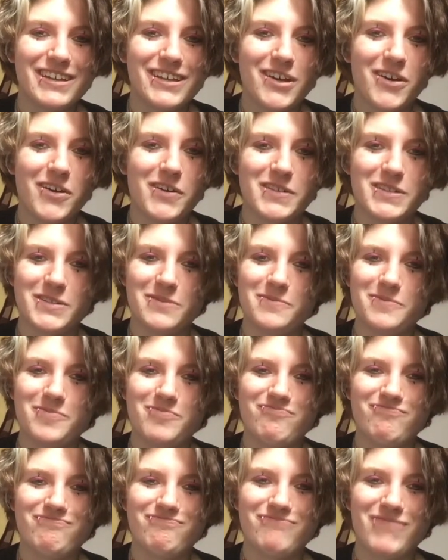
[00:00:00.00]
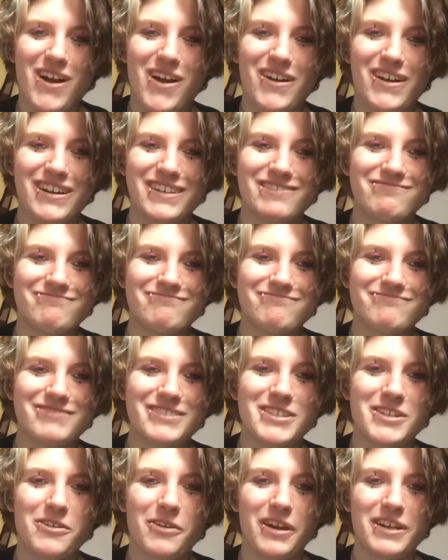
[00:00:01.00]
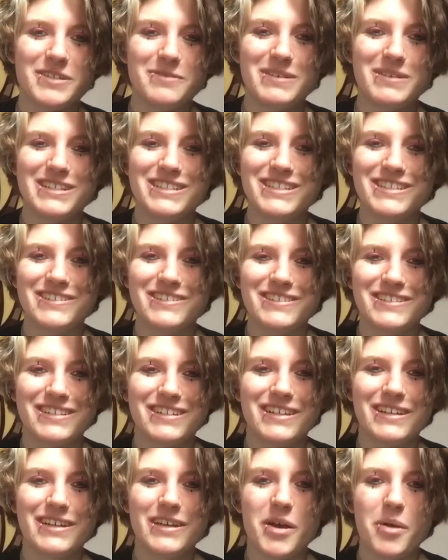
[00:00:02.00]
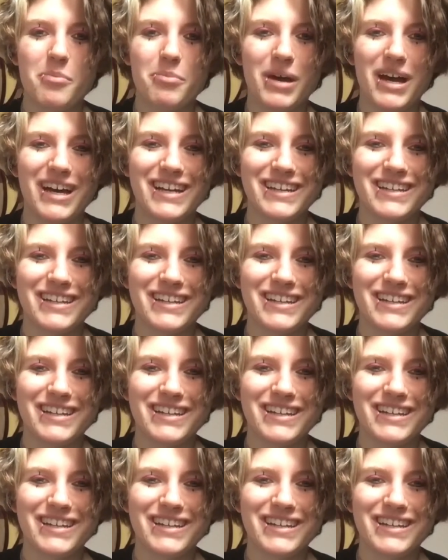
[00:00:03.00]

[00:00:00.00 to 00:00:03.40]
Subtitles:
Awesome. All right. So great to meet you. Bye.